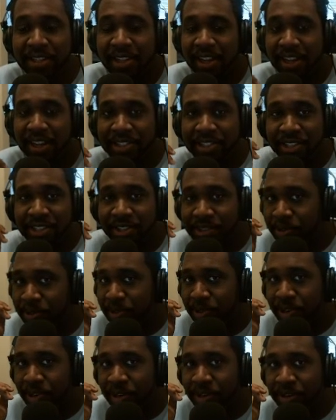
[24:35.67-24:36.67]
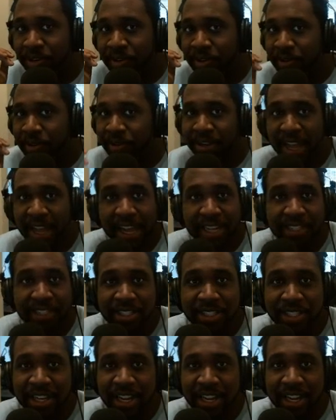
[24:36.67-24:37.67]
until you learn
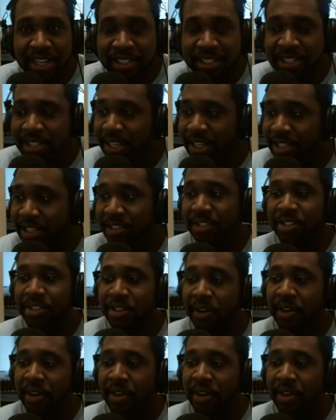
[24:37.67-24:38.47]
React.js and,